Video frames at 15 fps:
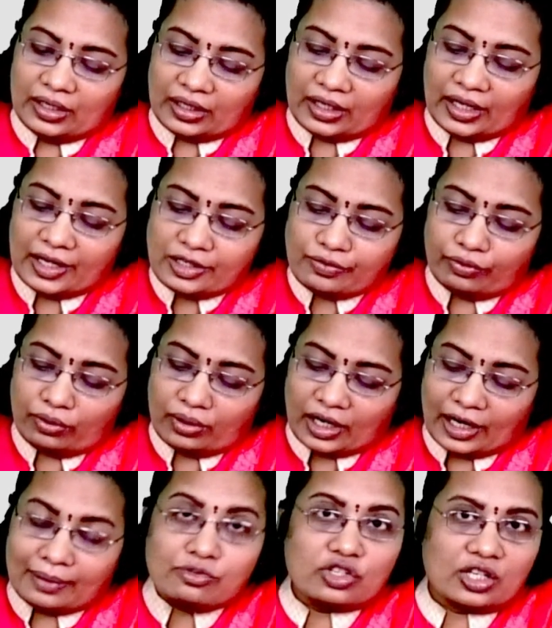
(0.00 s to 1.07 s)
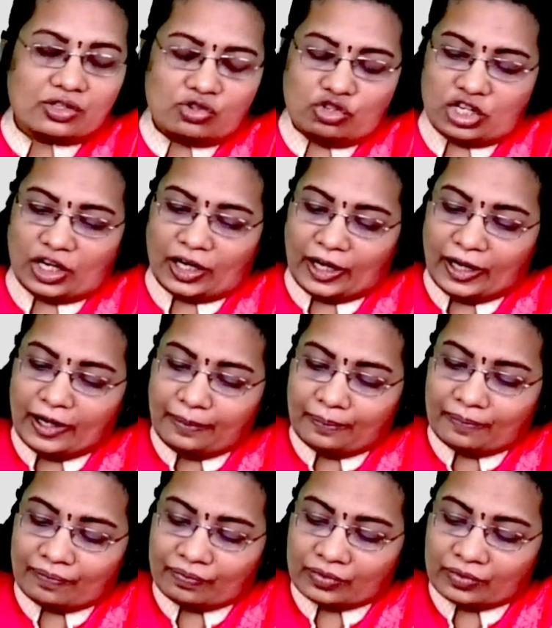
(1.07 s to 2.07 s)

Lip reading: Case 4, I am just checking.